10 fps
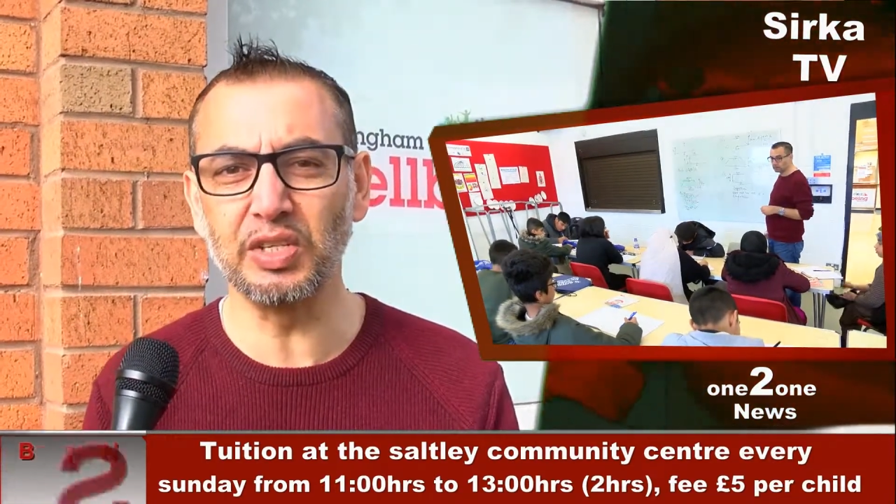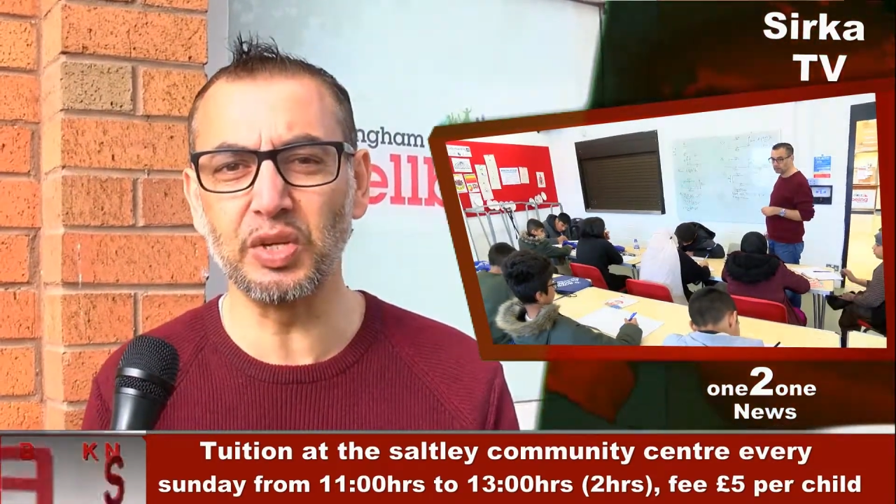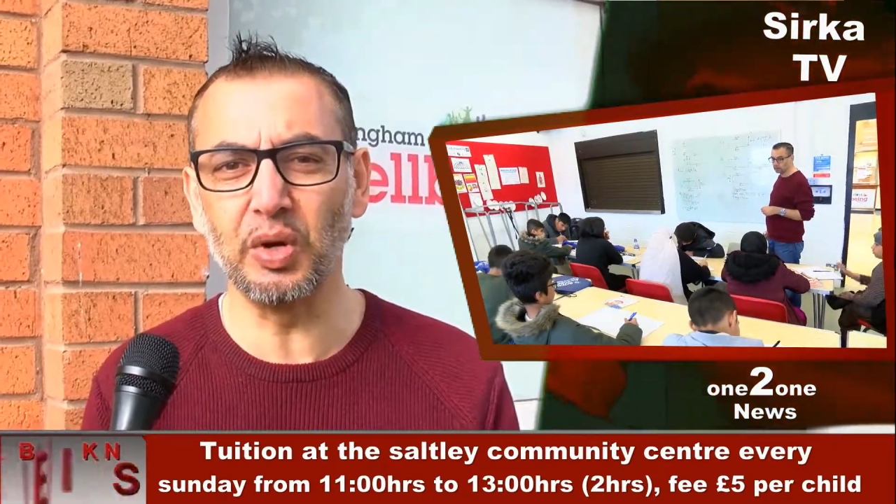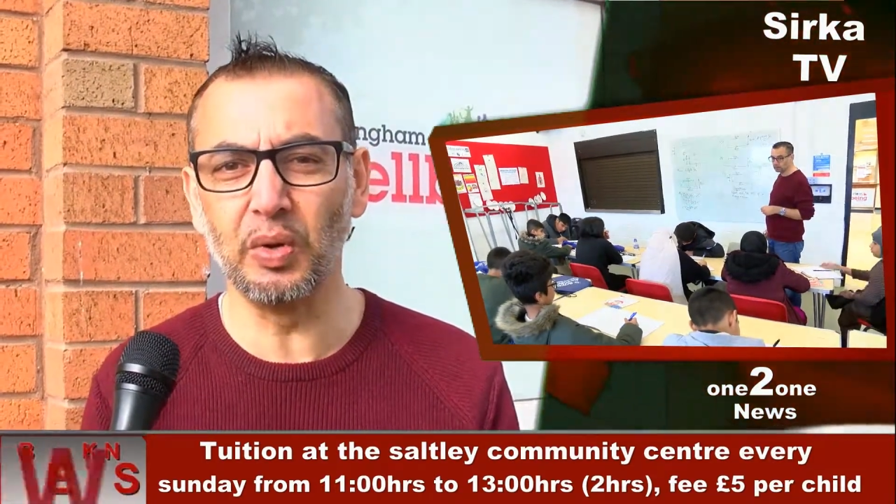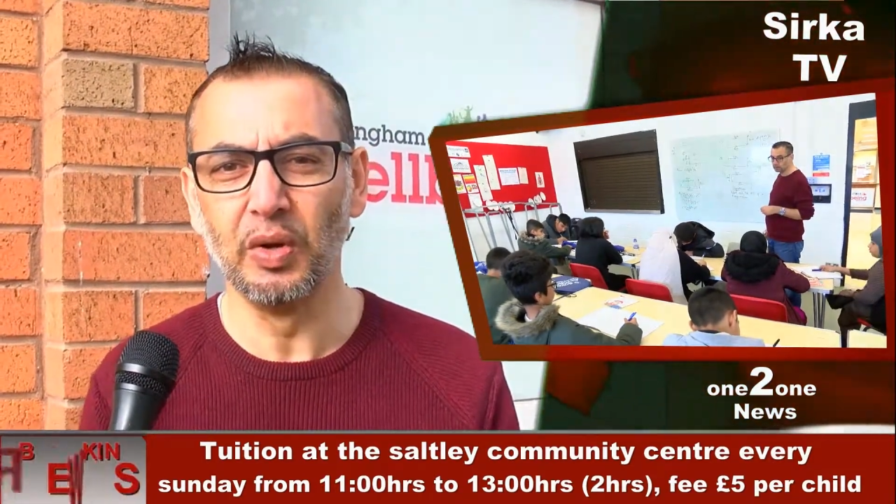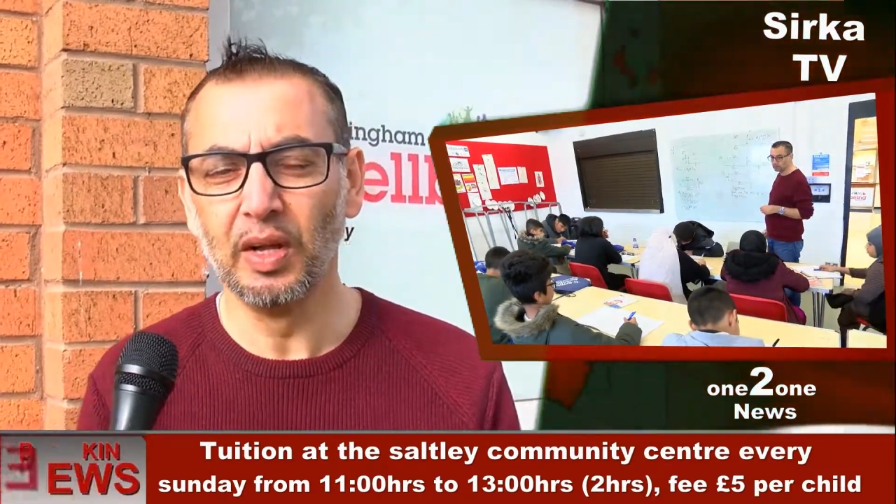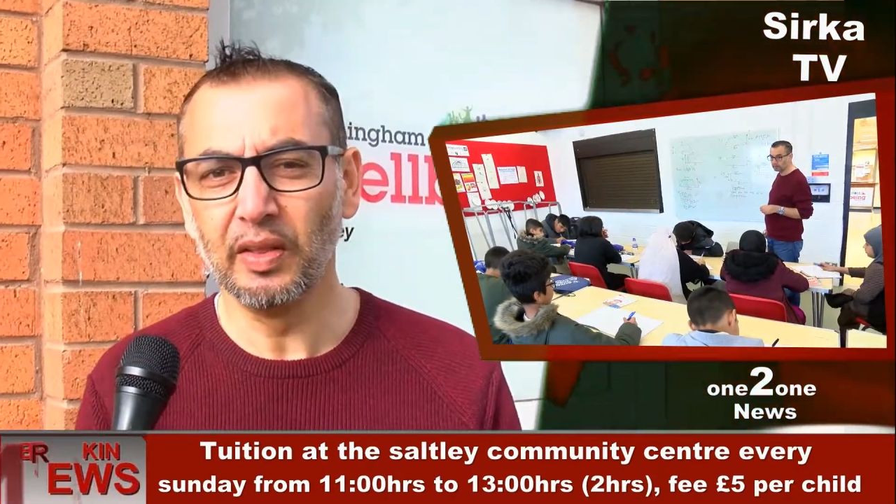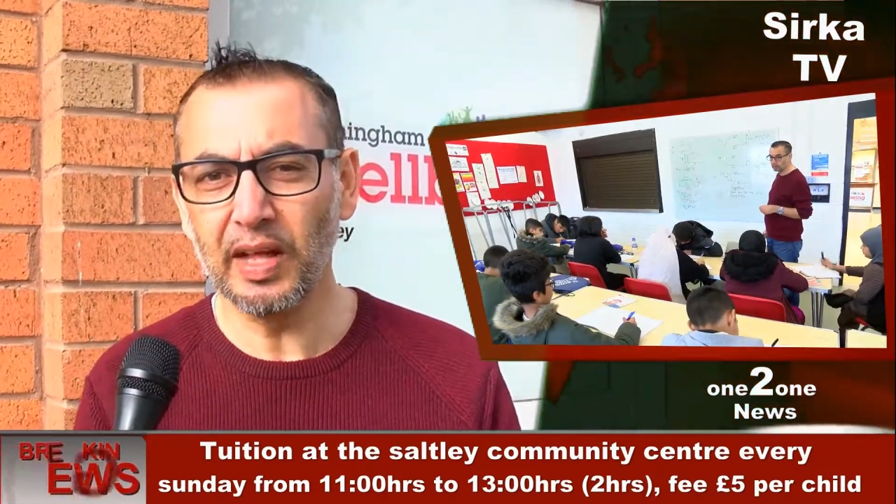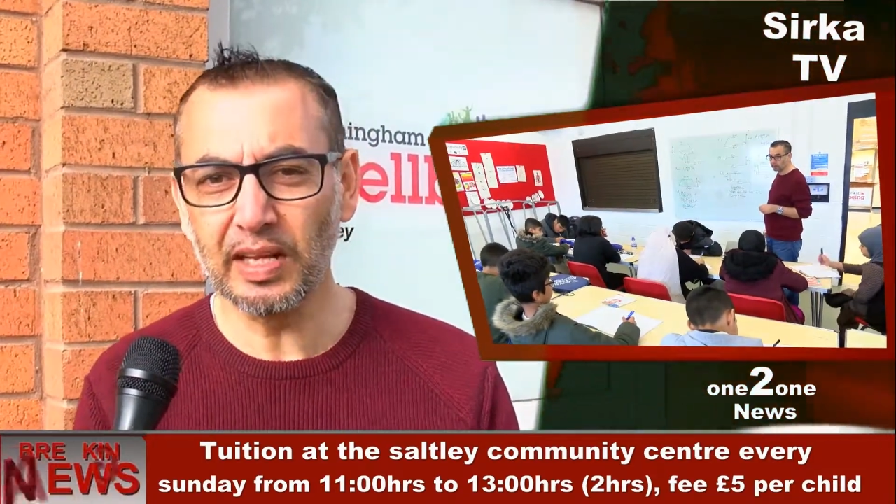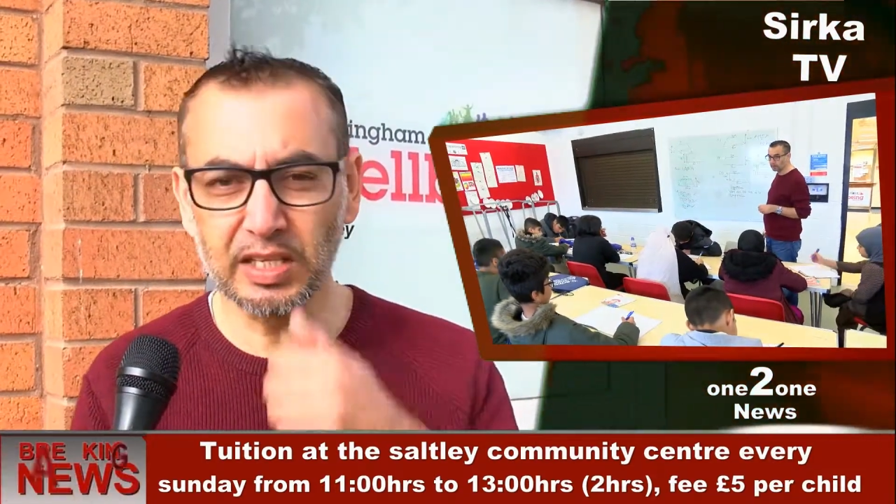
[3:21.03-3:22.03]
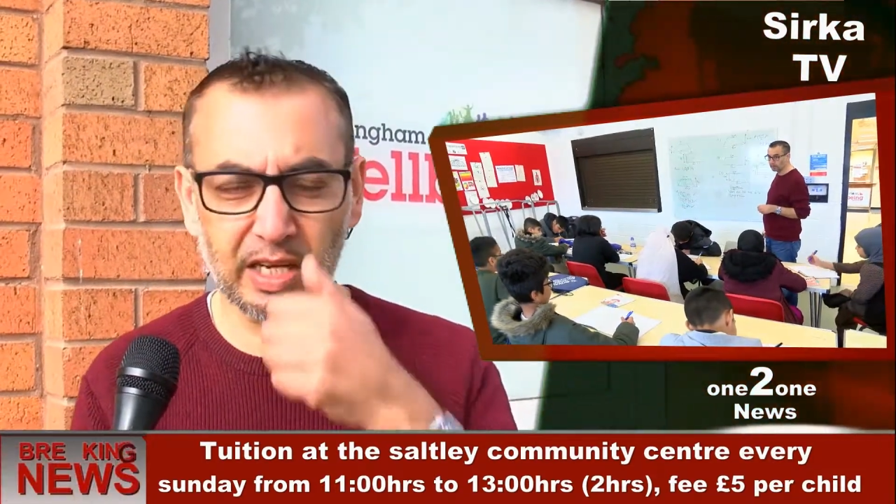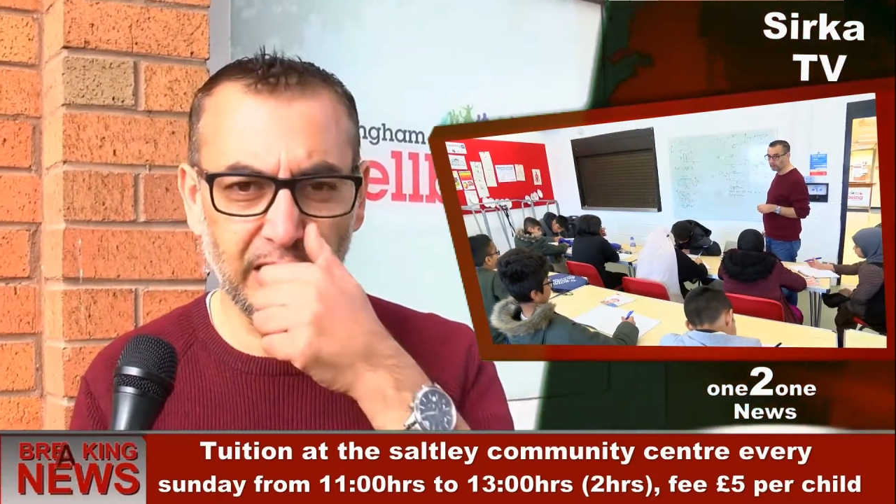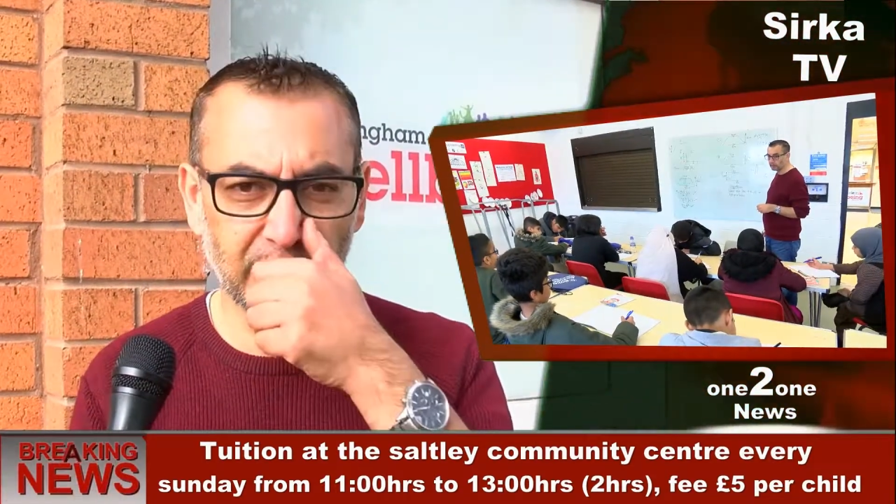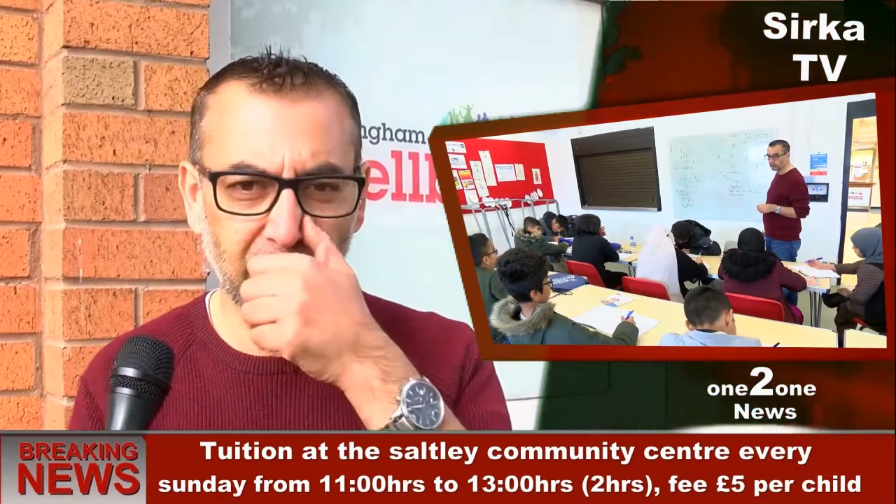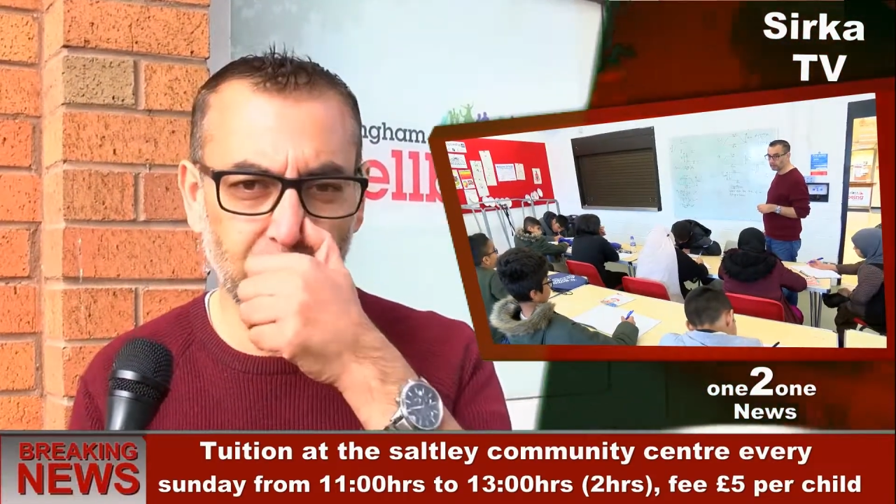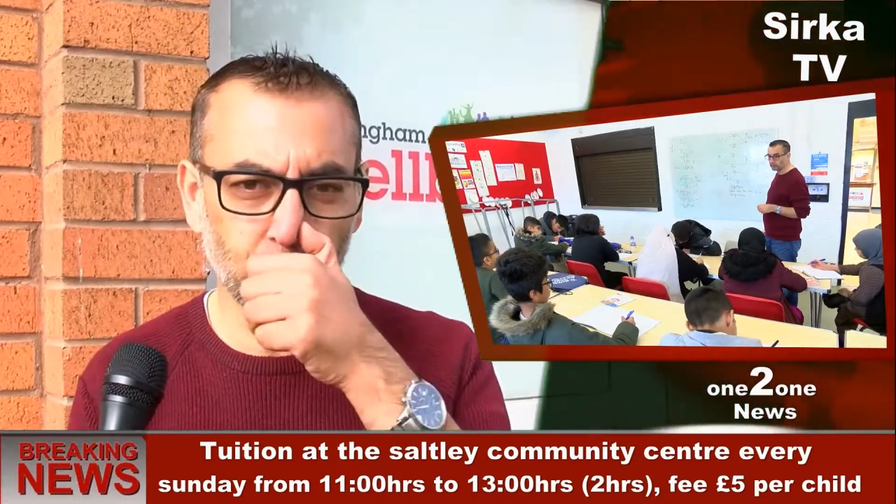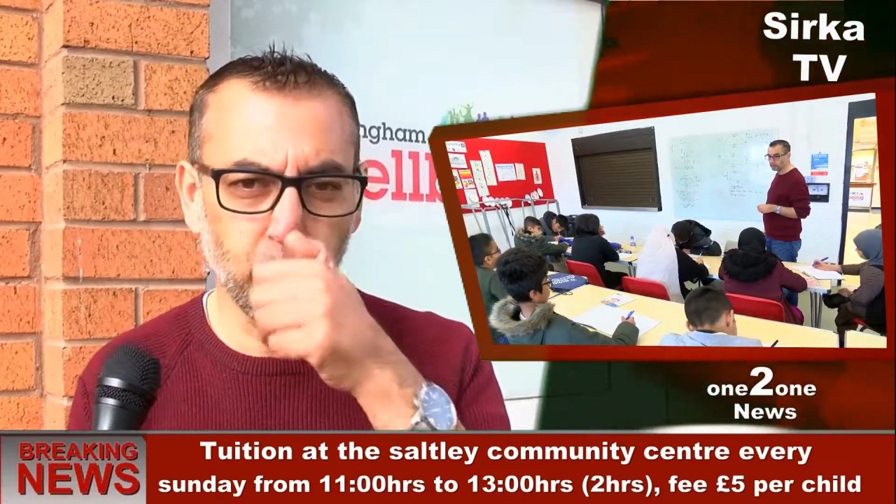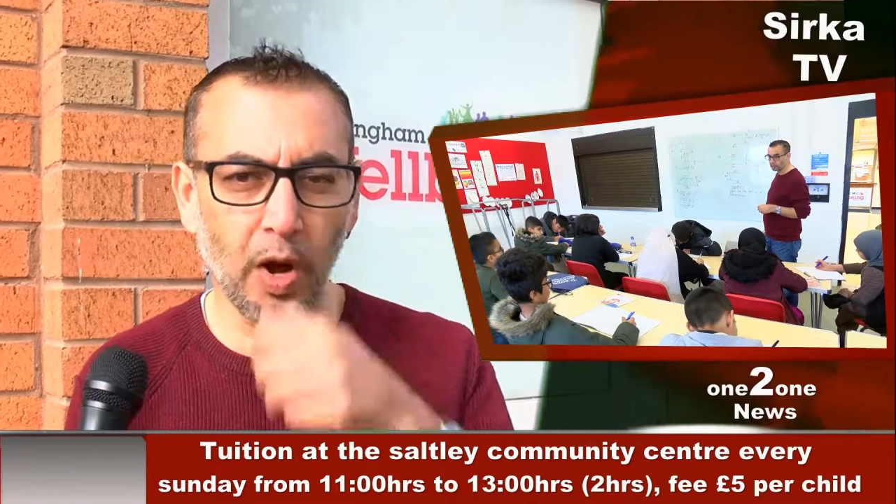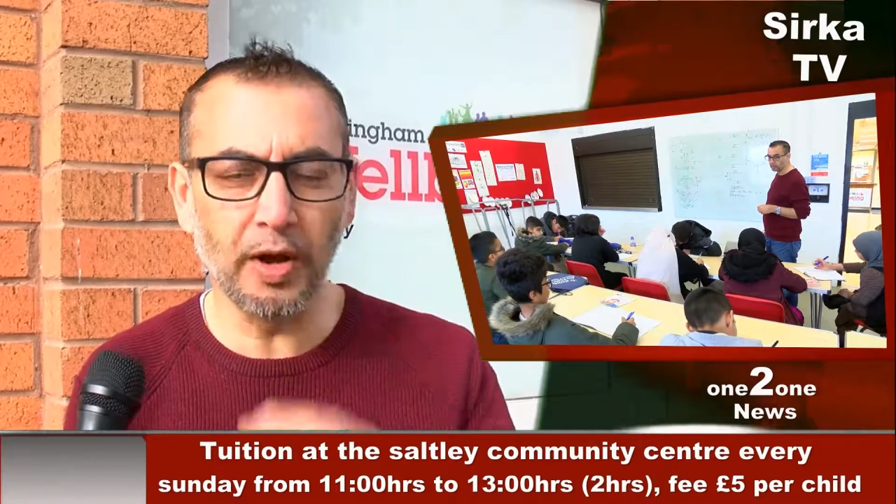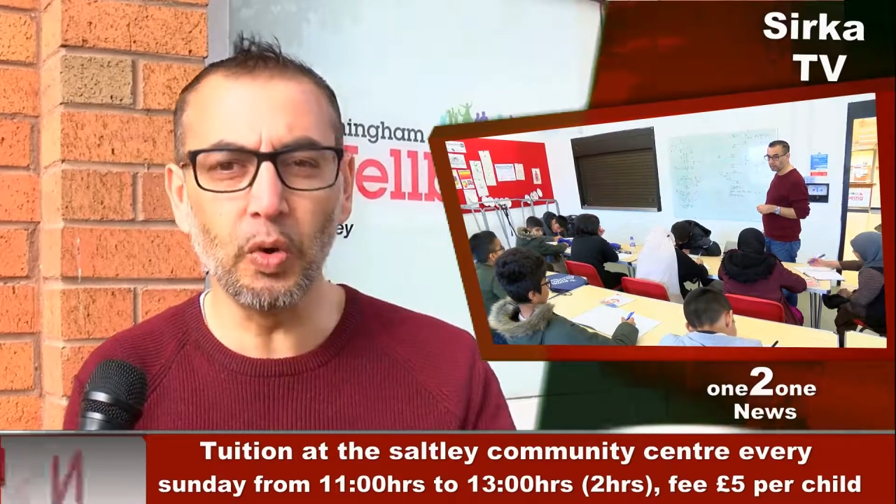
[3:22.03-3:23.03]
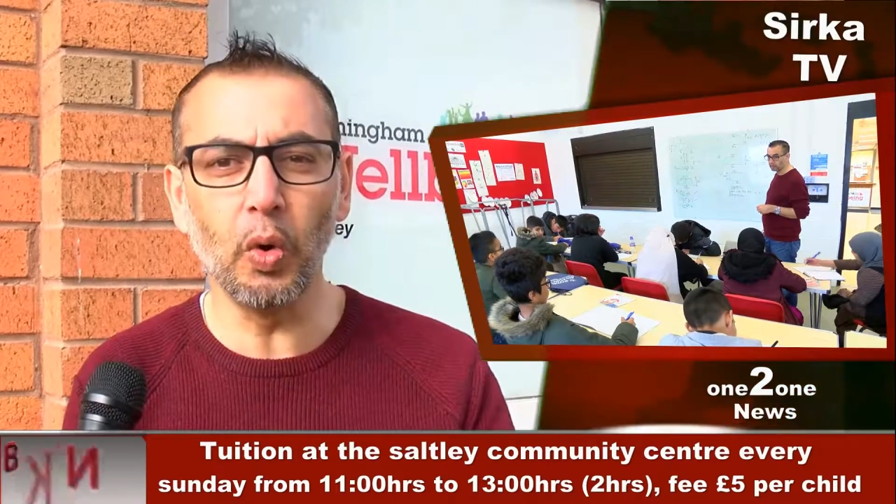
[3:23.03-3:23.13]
So that's key stage 1